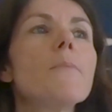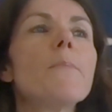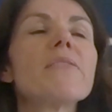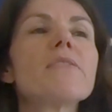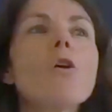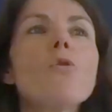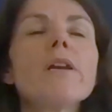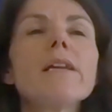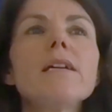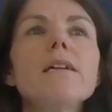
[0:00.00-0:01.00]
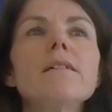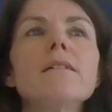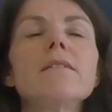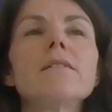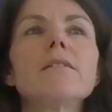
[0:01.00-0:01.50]
But the only
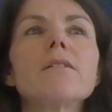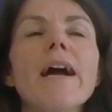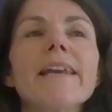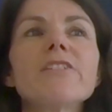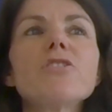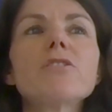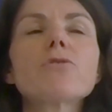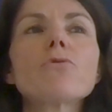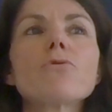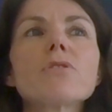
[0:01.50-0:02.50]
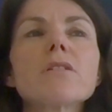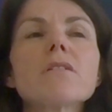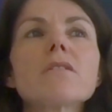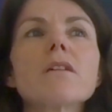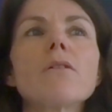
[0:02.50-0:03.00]
energy
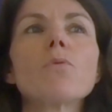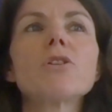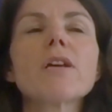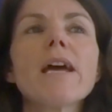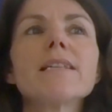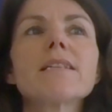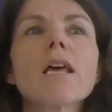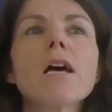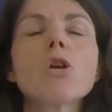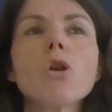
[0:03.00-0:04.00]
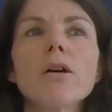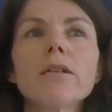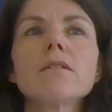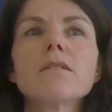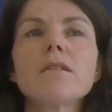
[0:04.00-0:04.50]
sources which has
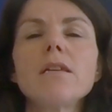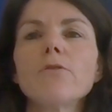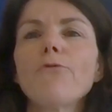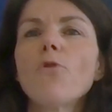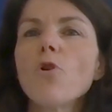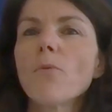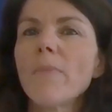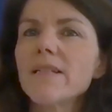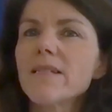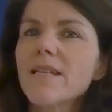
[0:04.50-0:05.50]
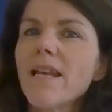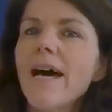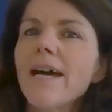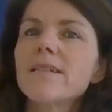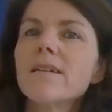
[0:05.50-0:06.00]
not seen a fall but a
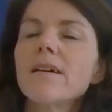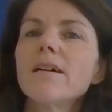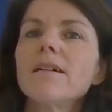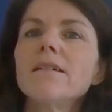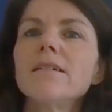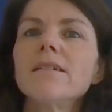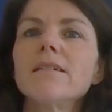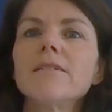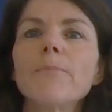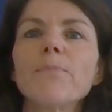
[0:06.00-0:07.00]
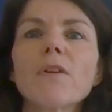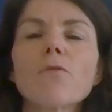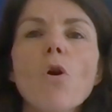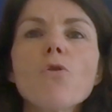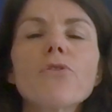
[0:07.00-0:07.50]
slight
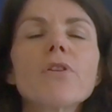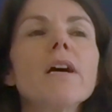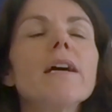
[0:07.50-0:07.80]
growth